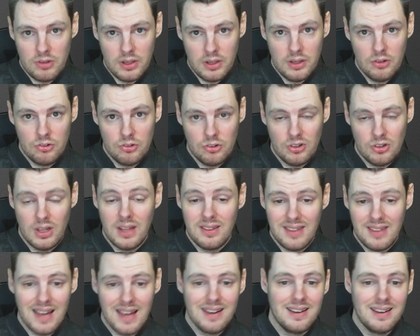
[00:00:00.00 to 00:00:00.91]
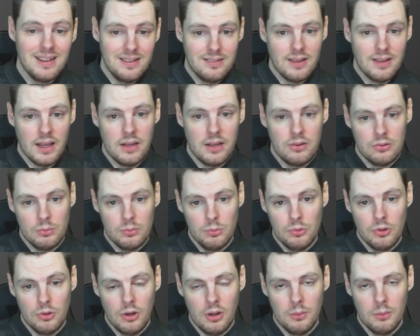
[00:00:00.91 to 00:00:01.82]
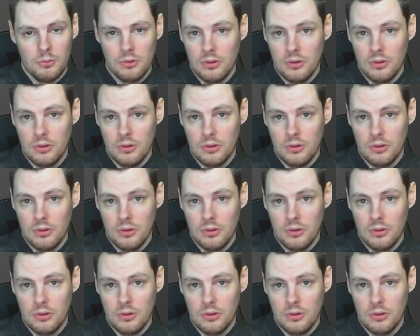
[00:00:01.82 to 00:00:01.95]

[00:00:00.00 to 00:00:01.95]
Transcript: Edition, and that did take some time.